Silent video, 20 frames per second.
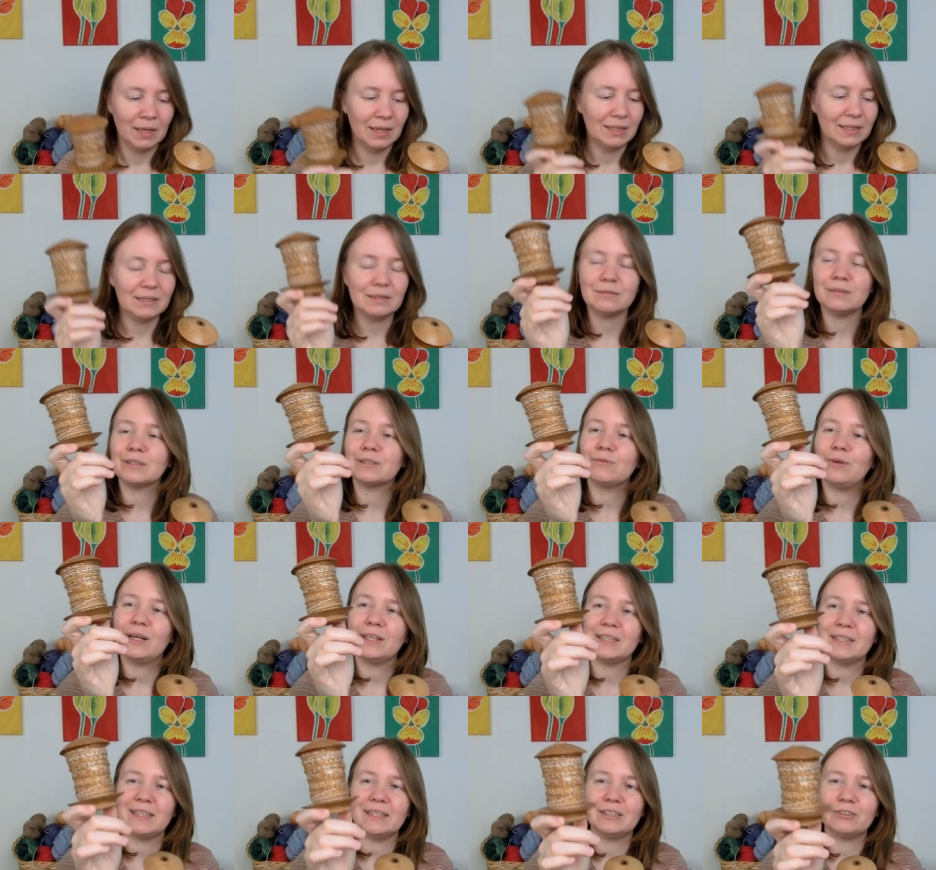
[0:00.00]
this was
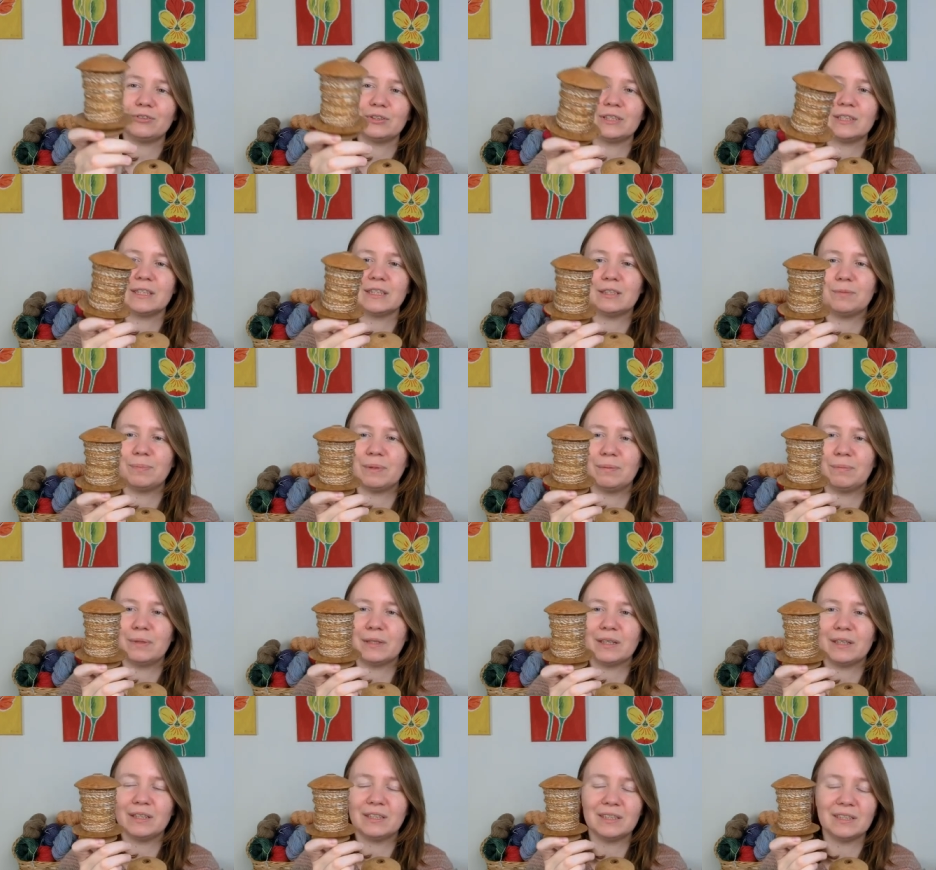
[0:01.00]
quite an interesting spin
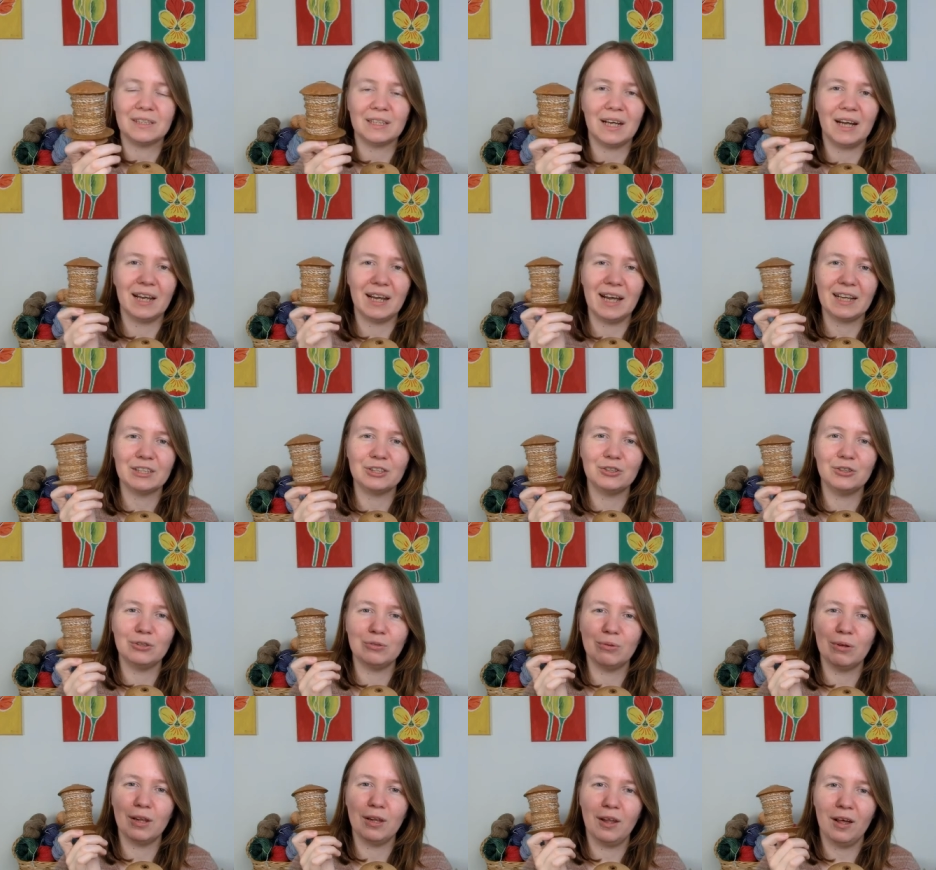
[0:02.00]
because I had to
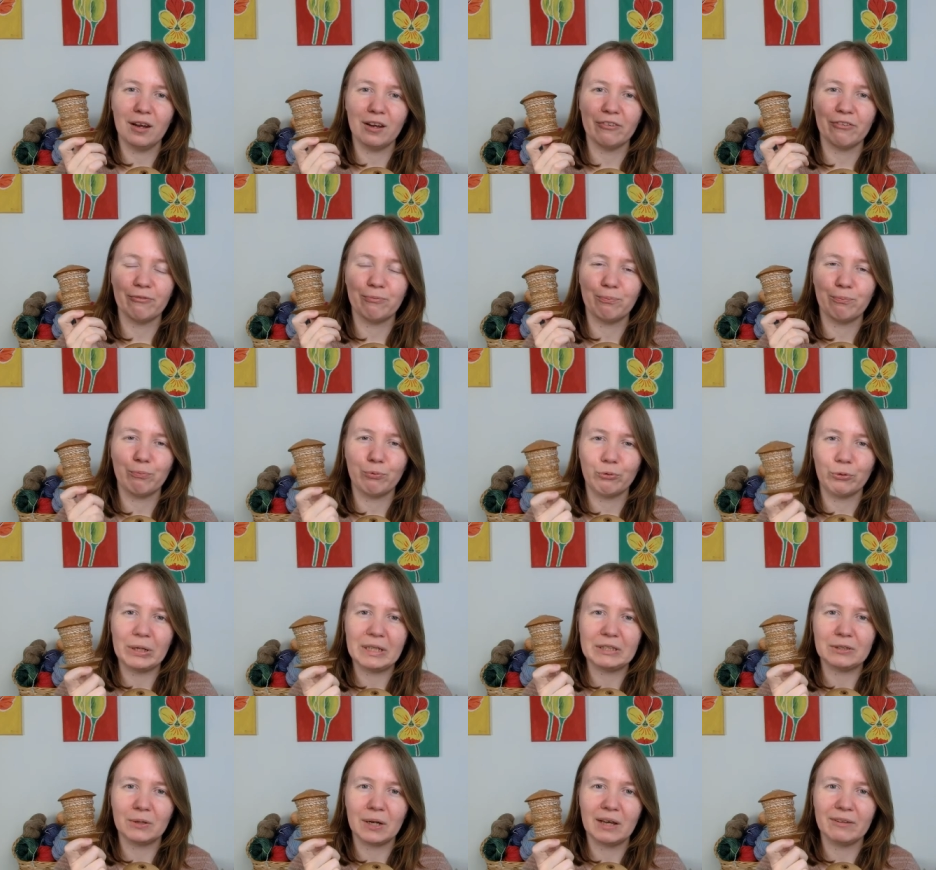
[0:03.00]
do a lot of
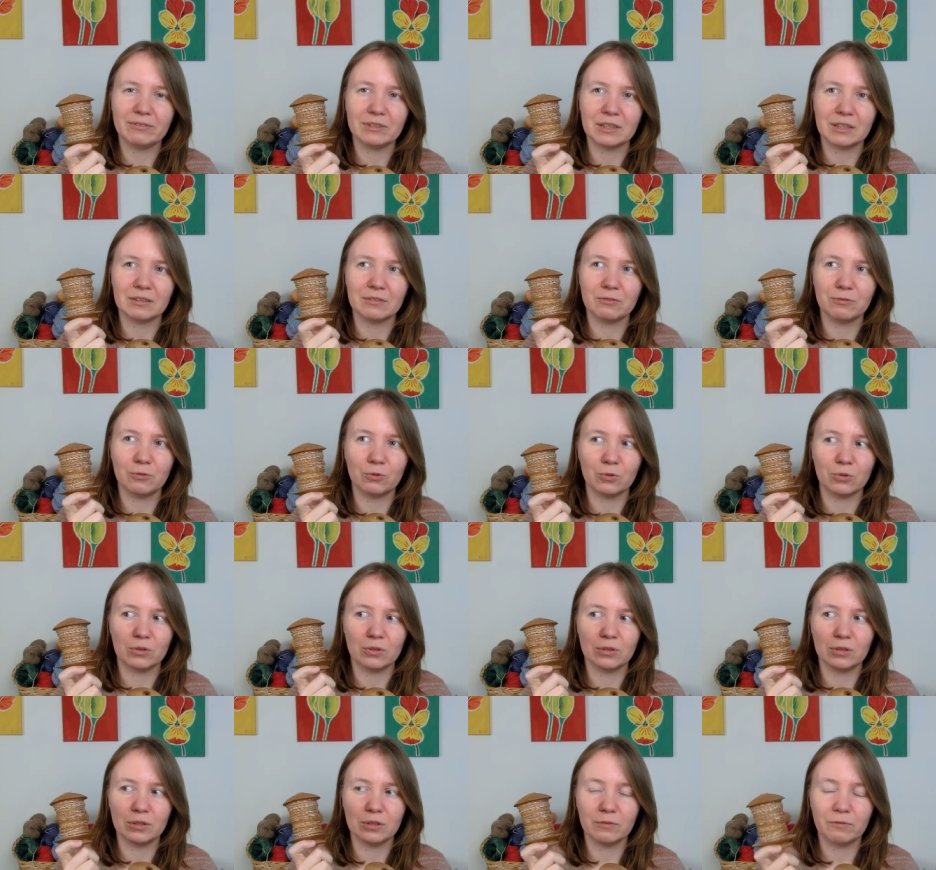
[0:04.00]
pre-drafting
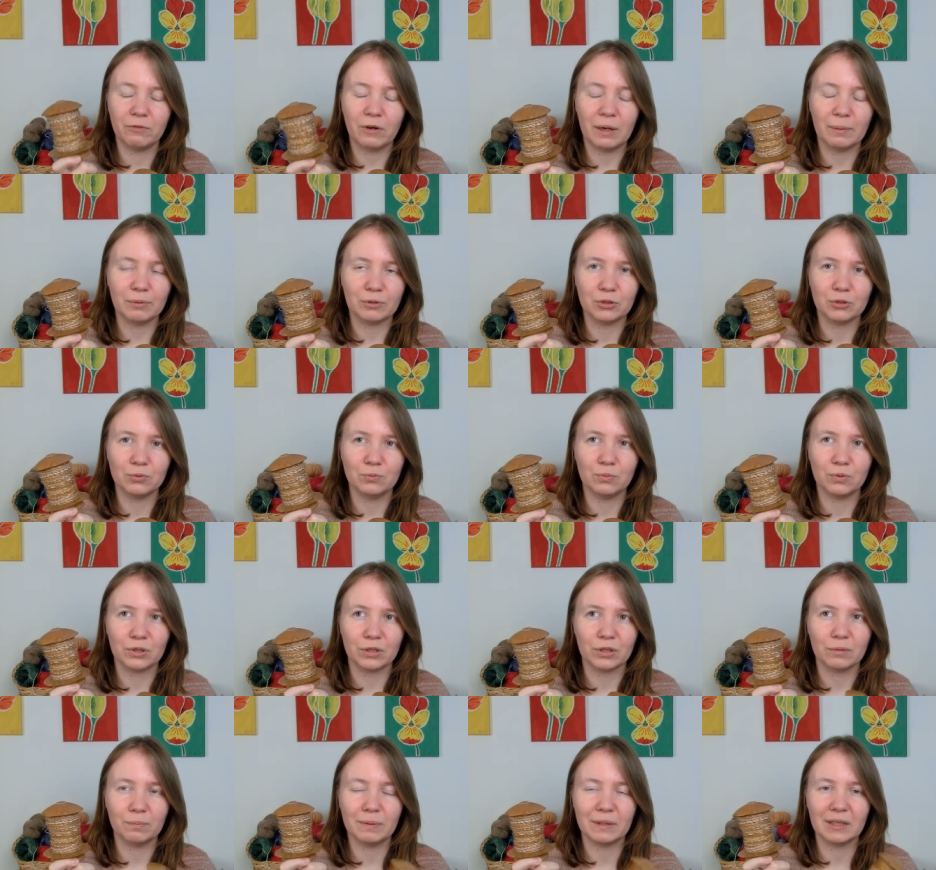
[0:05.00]
for the fiber to
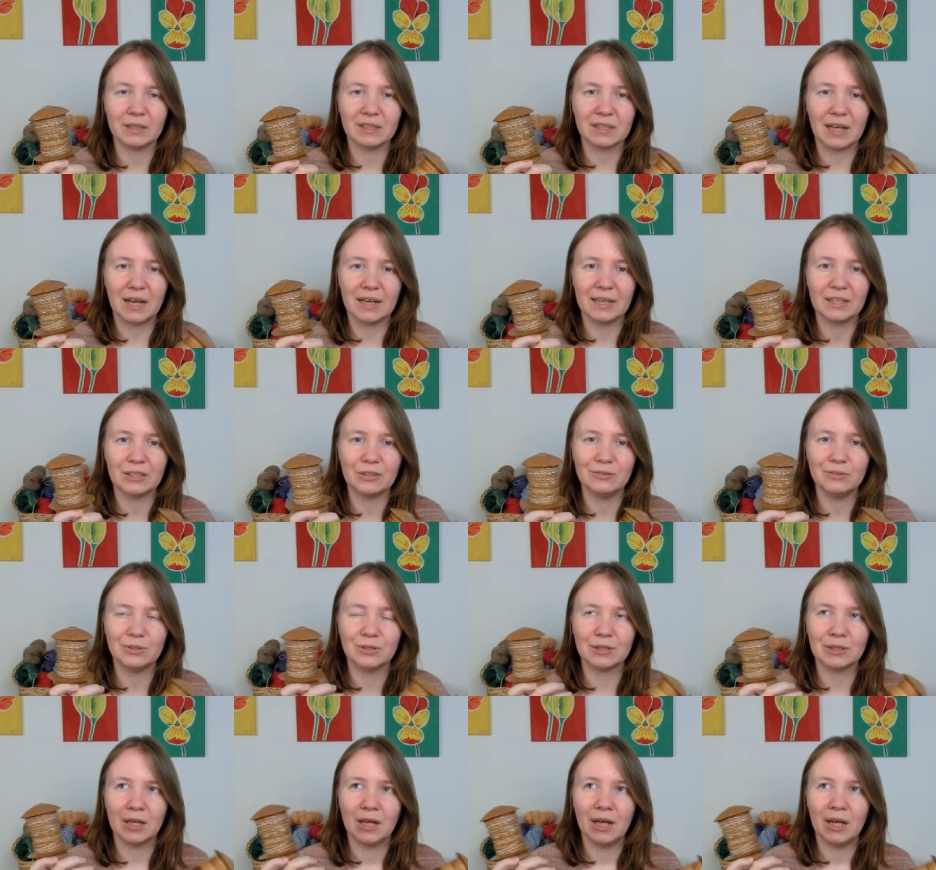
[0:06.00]
work because I used